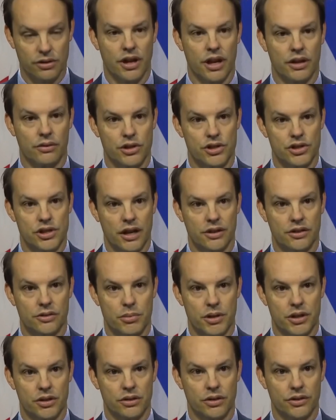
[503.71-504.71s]
and reject
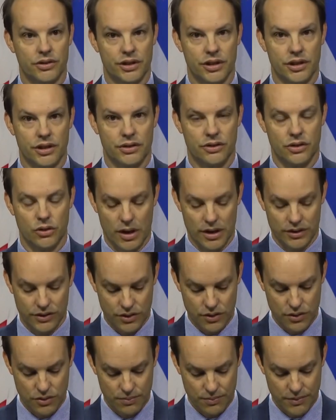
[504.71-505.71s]
Bill
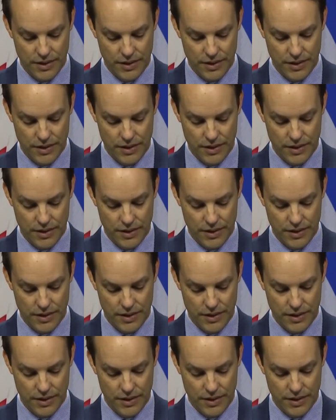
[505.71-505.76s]
C-282.